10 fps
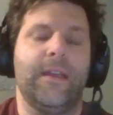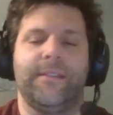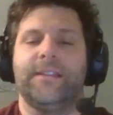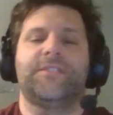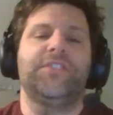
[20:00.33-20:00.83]

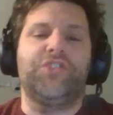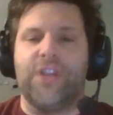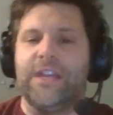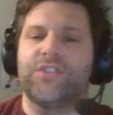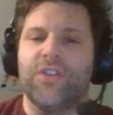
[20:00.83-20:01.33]
and that's the
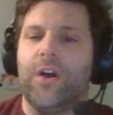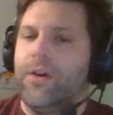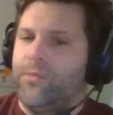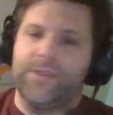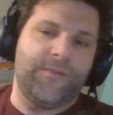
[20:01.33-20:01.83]

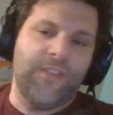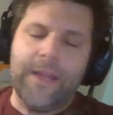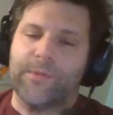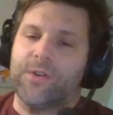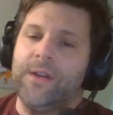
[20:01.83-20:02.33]
chainsaw with the
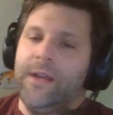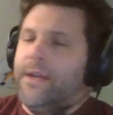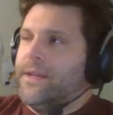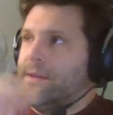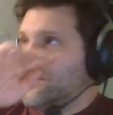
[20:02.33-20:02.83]
flamer.
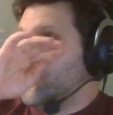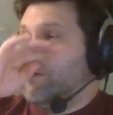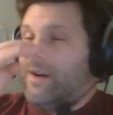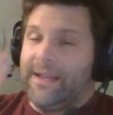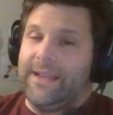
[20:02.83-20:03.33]

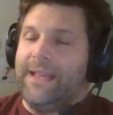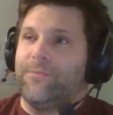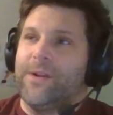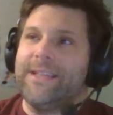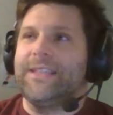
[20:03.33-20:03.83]

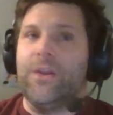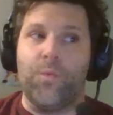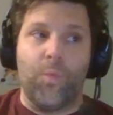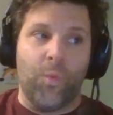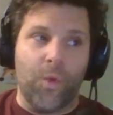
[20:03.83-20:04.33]
And when I say
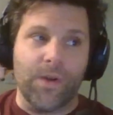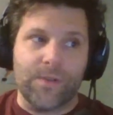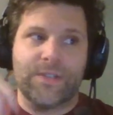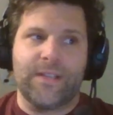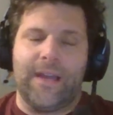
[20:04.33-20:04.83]

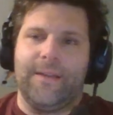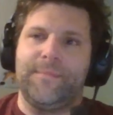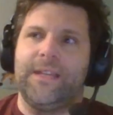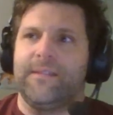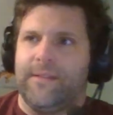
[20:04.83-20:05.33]
worst, I
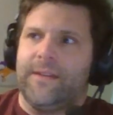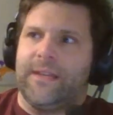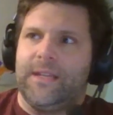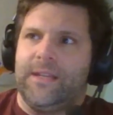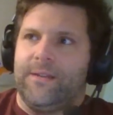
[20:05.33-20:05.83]
mean
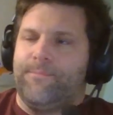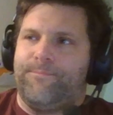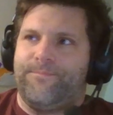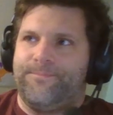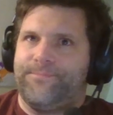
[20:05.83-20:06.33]
like
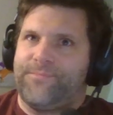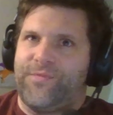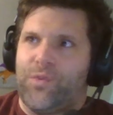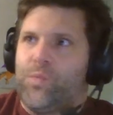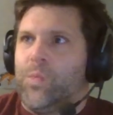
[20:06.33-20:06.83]

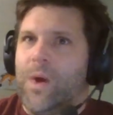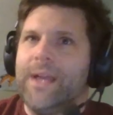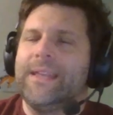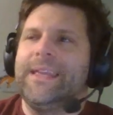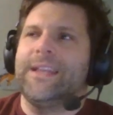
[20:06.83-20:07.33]
for
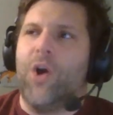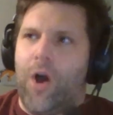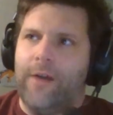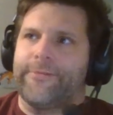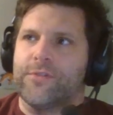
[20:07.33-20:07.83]
what it
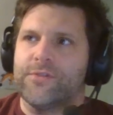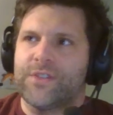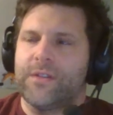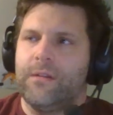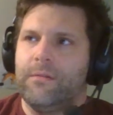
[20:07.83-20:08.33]
offers,